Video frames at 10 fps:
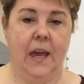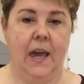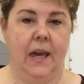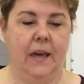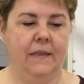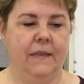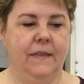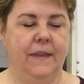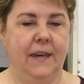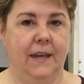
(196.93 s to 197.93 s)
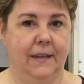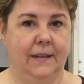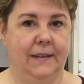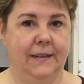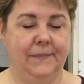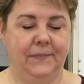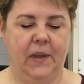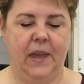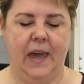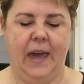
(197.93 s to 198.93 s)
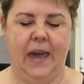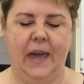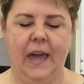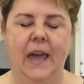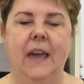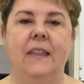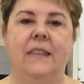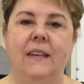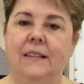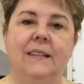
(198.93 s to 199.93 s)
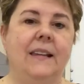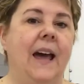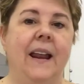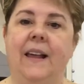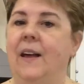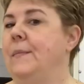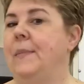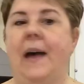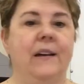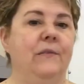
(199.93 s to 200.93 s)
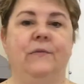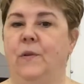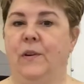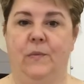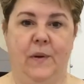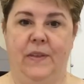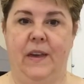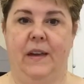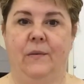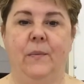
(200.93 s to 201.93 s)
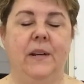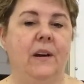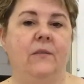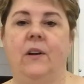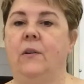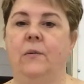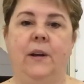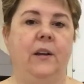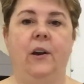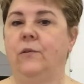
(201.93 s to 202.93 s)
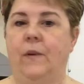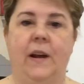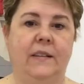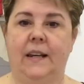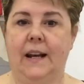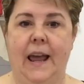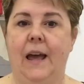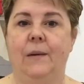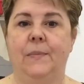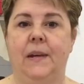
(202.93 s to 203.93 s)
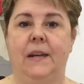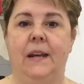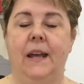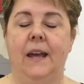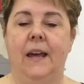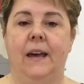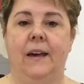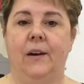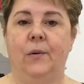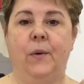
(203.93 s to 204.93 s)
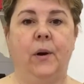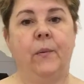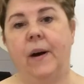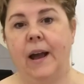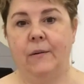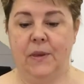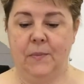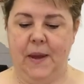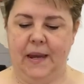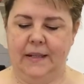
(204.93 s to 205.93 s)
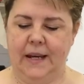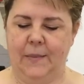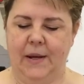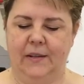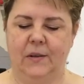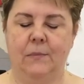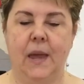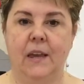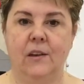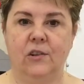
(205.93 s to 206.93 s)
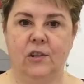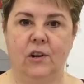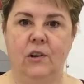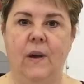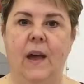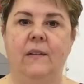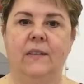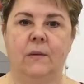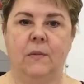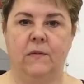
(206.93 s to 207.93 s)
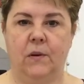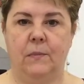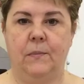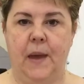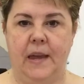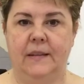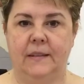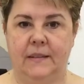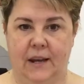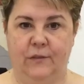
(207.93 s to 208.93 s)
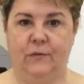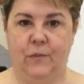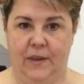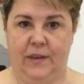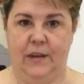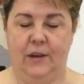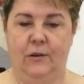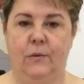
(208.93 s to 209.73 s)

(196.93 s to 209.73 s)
and this, okay? This has got to come back and forth with you. We don't know when Code Red's going to happen, where we're at with the pandemic, so making sure you have some of your base stuff with you,